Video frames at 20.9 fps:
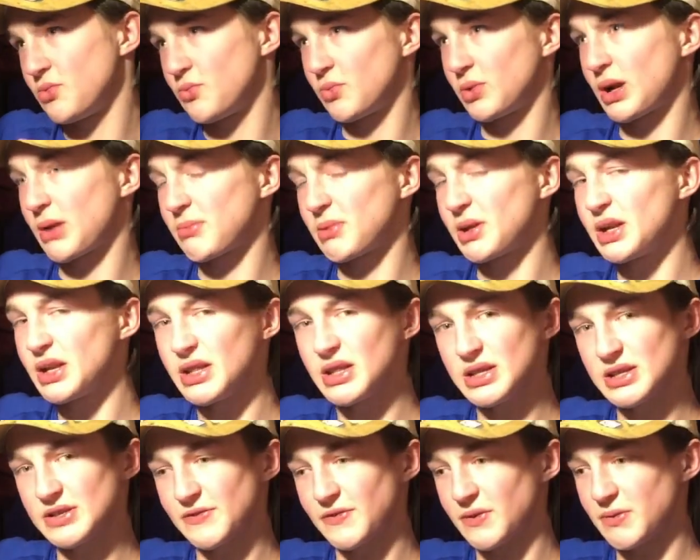what I'm getting
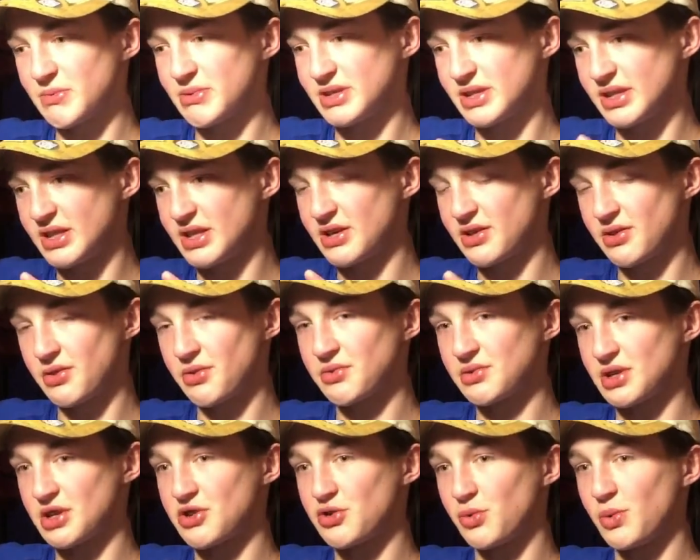this from is that there
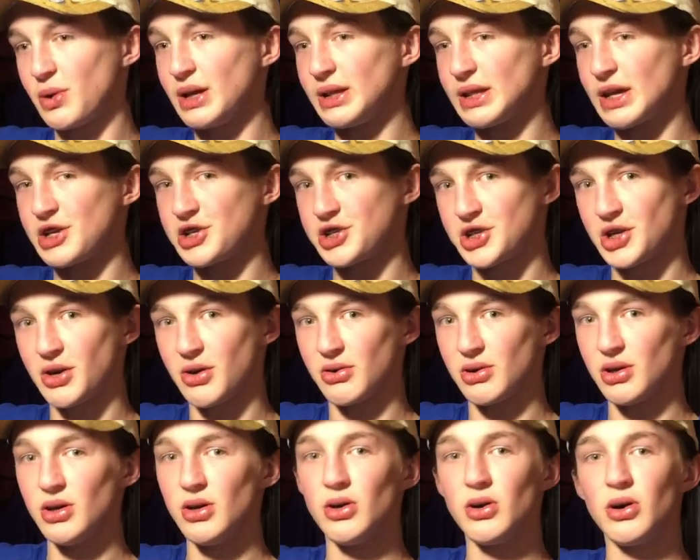was a tweet that showed